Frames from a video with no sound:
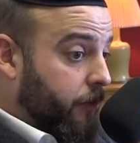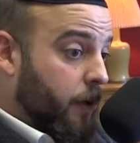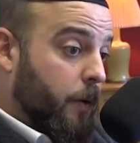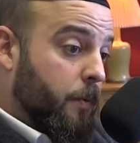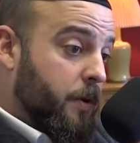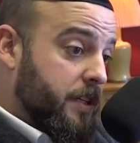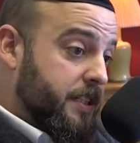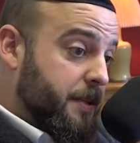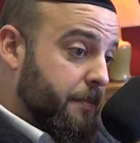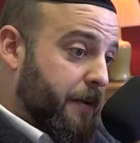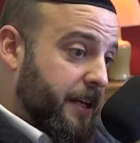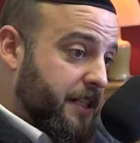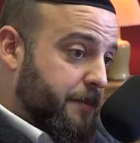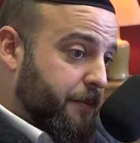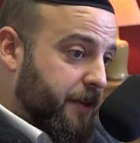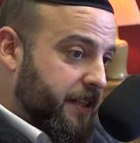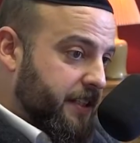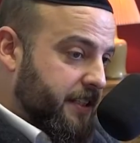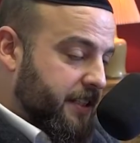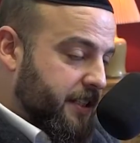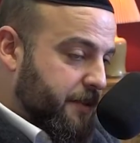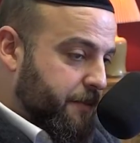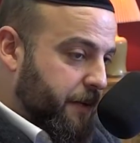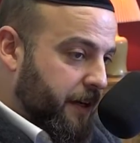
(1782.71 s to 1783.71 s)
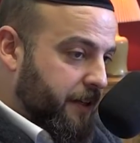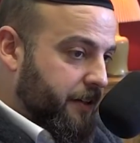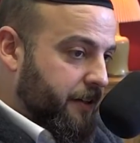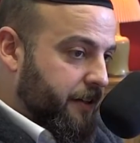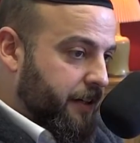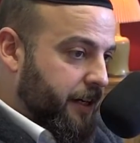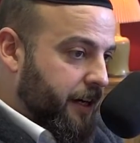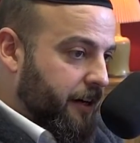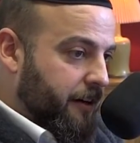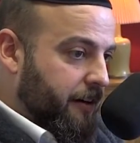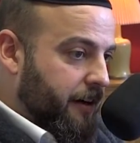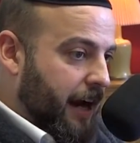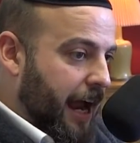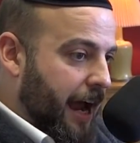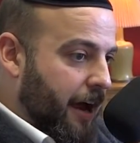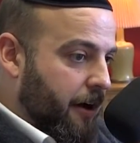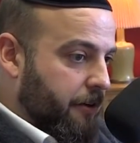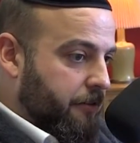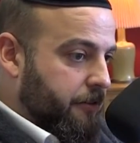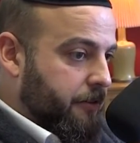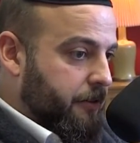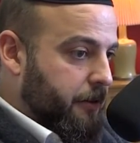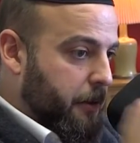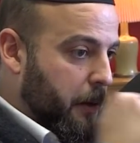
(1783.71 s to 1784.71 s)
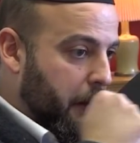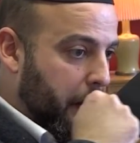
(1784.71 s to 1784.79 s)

Where's the best place to spend your year out?